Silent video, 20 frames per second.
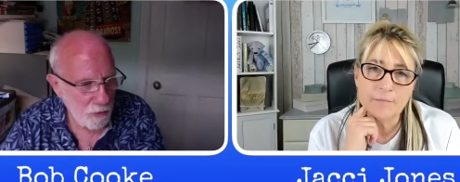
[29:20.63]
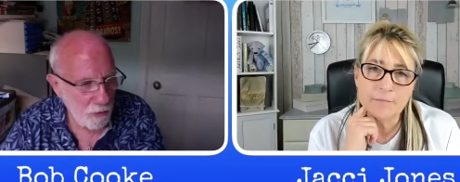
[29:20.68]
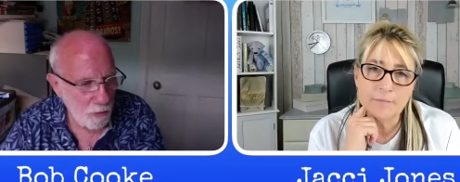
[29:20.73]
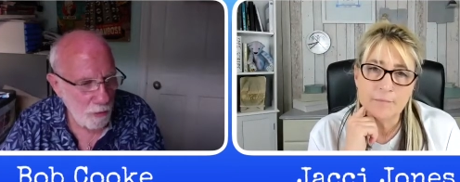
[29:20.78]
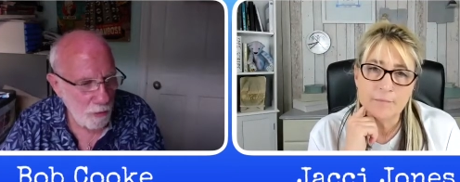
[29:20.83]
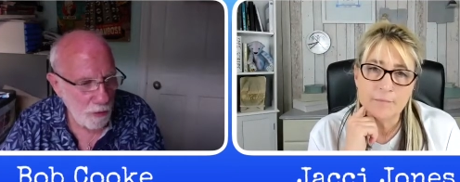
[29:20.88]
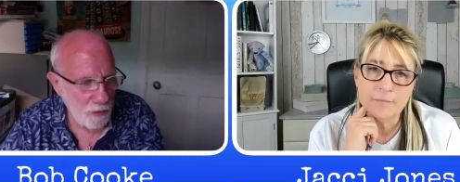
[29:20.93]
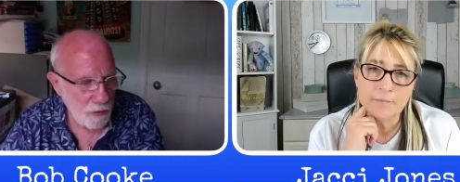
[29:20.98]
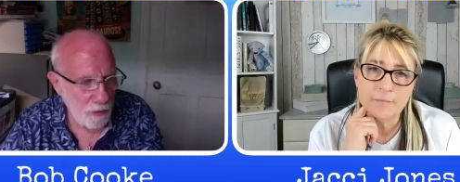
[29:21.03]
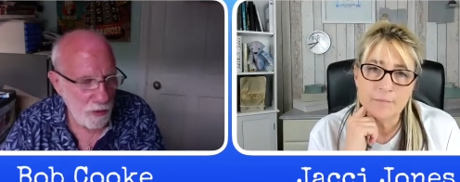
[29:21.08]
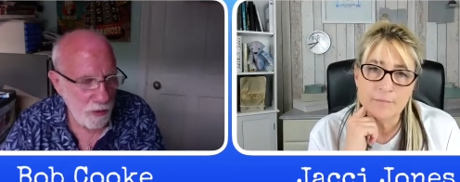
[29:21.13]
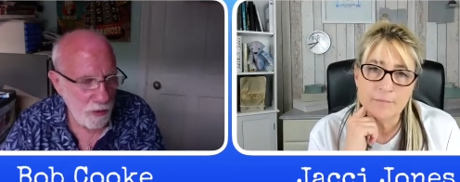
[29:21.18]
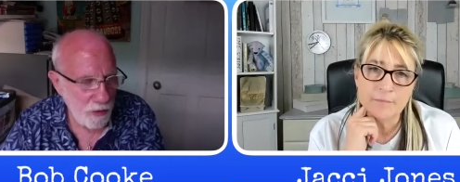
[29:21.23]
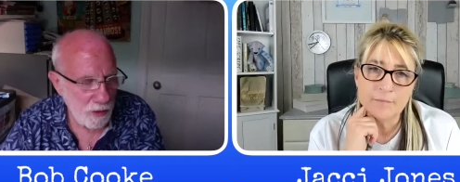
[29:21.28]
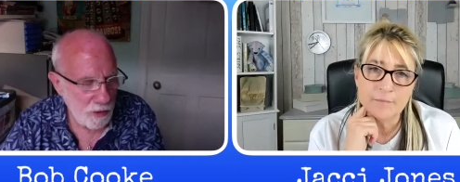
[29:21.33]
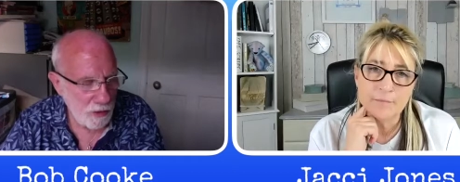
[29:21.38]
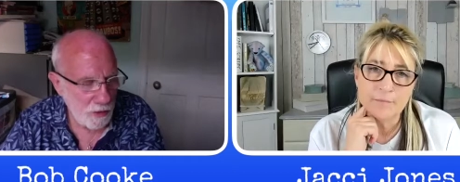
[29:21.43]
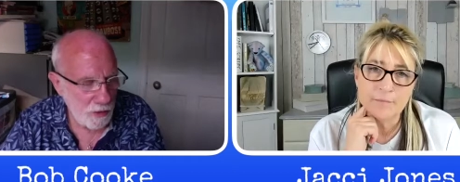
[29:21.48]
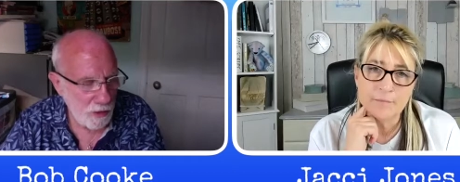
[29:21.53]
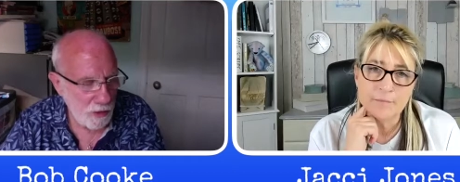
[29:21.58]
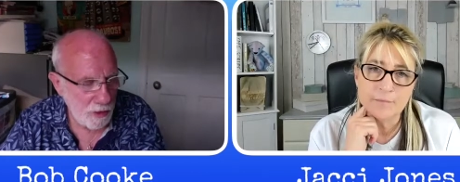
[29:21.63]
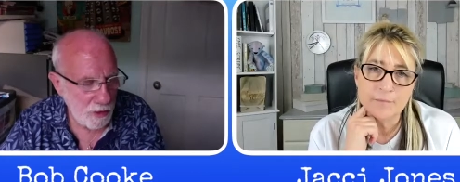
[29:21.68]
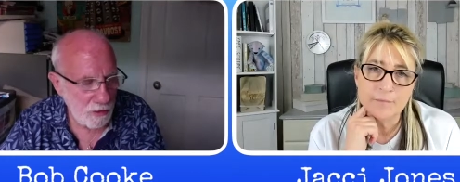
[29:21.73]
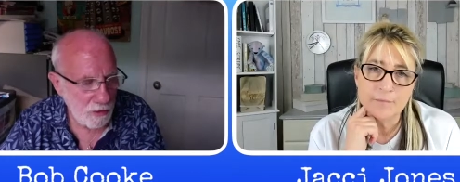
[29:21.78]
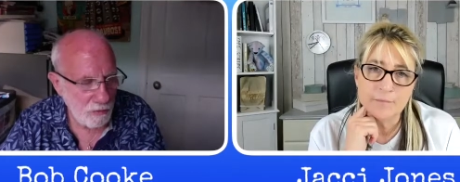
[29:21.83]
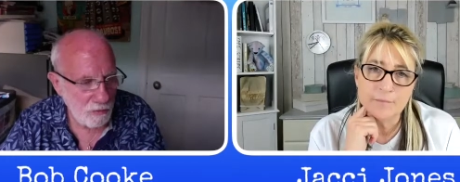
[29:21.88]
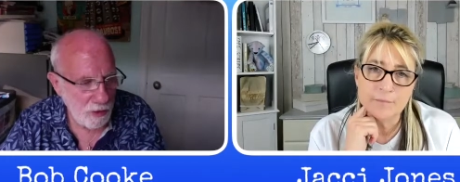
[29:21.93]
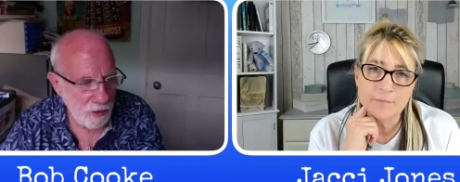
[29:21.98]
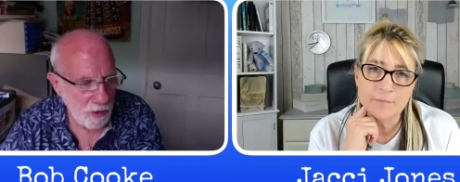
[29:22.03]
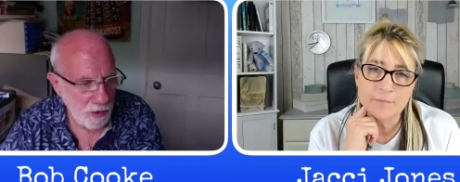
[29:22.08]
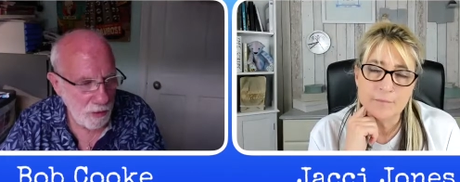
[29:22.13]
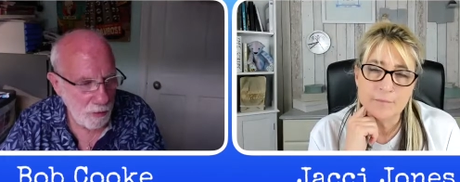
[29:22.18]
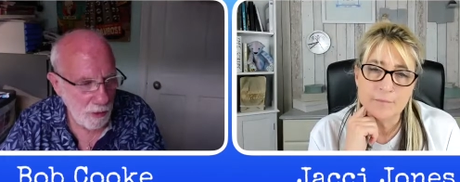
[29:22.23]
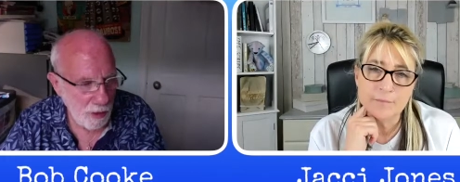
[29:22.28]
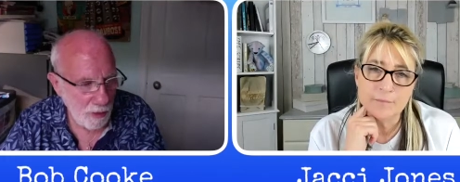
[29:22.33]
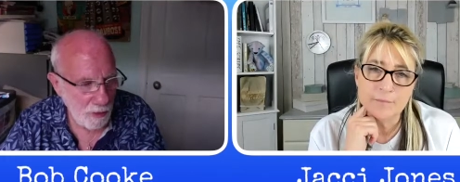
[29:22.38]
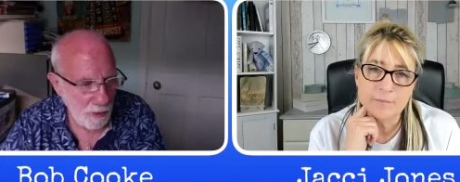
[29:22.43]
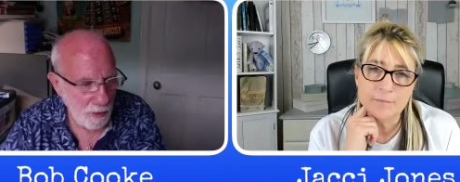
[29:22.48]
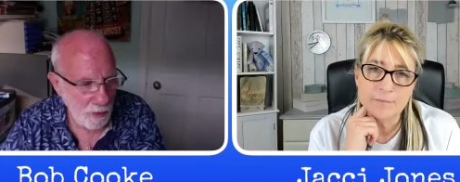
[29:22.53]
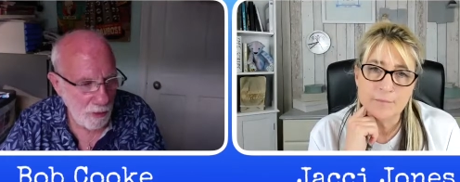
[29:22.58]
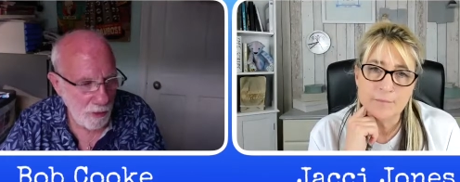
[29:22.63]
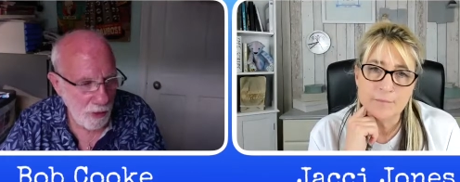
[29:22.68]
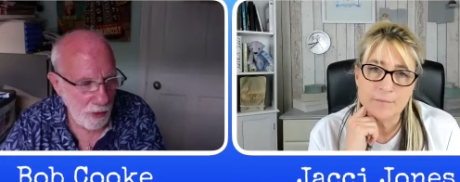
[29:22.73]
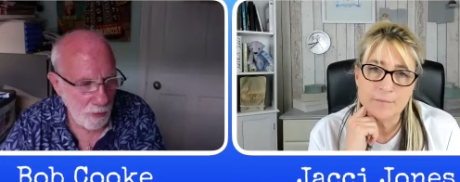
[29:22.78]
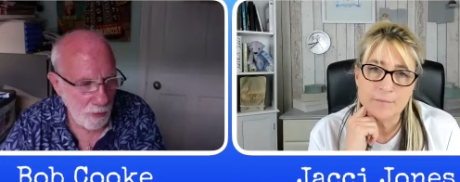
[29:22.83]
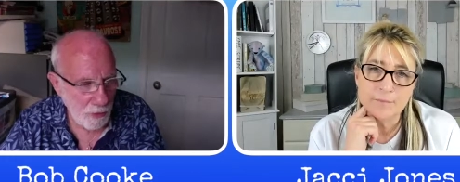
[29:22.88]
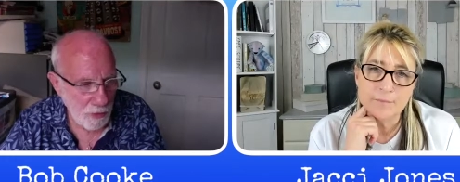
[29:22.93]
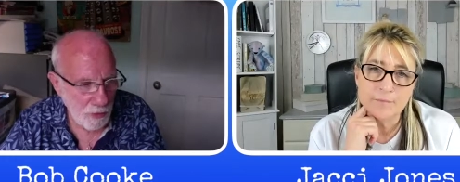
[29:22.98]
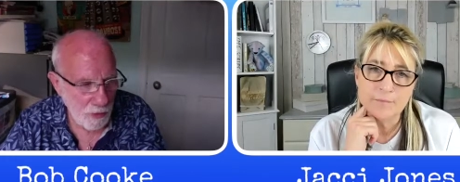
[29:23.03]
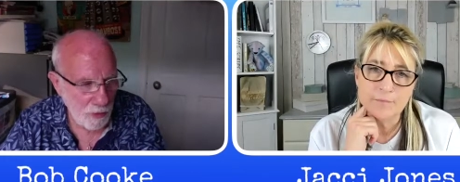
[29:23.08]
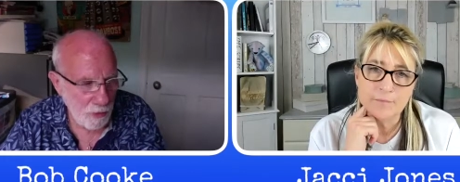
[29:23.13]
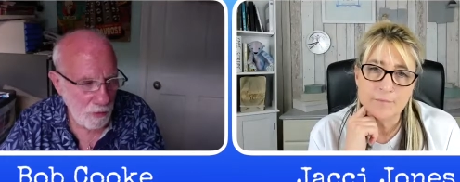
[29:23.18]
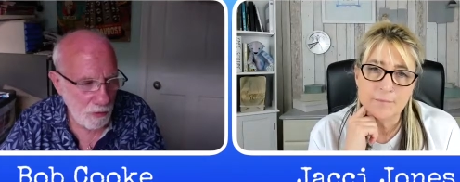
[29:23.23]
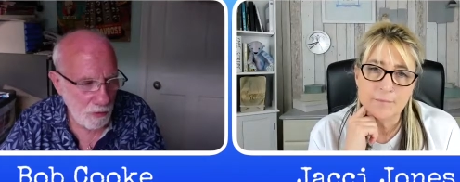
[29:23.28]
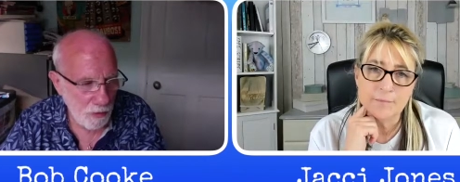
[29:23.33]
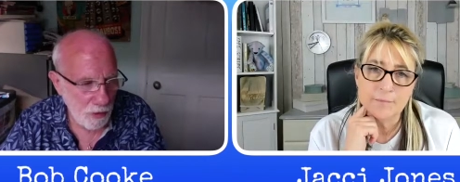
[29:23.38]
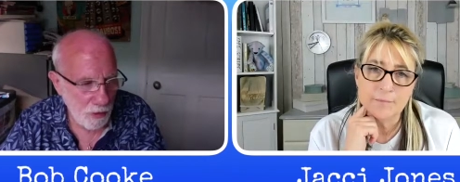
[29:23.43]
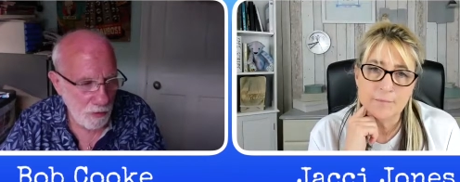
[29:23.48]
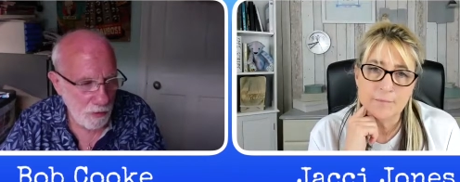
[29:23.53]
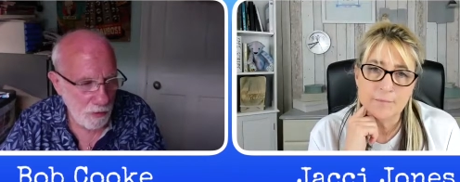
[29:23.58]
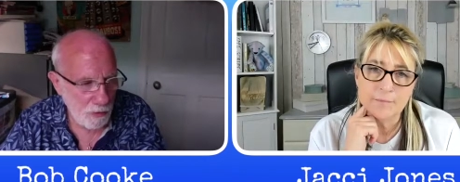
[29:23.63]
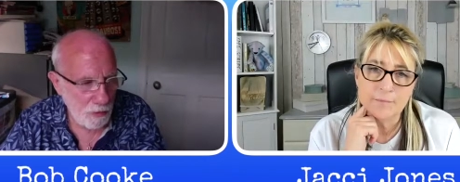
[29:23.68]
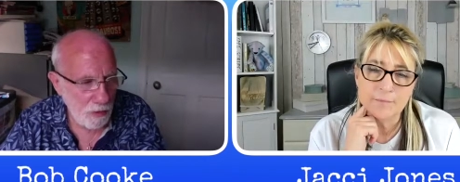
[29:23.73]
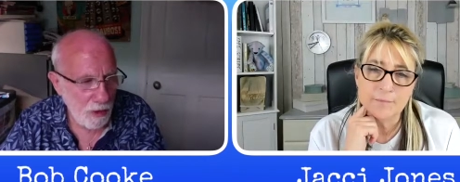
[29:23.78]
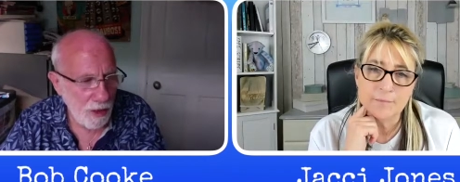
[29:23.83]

Speaker 1: because at least you get to read about the therapist that you're going to